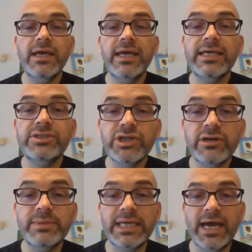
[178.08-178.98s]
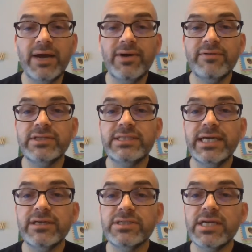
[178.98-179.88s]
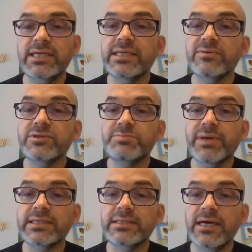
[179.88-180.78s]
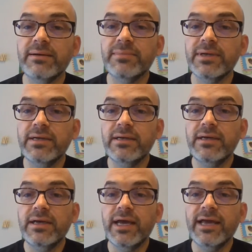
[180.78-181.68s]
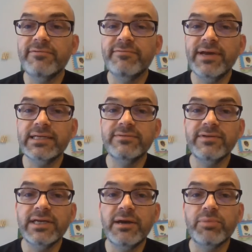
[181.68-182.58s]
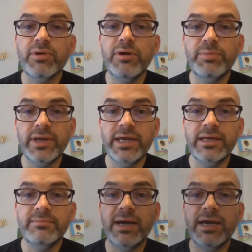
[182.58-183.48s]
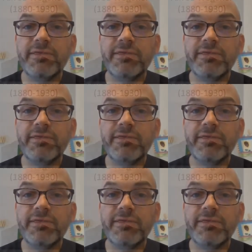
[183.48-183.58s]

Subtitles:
In Germany, however, Taylor's idea was picked up and effectively appropriated by a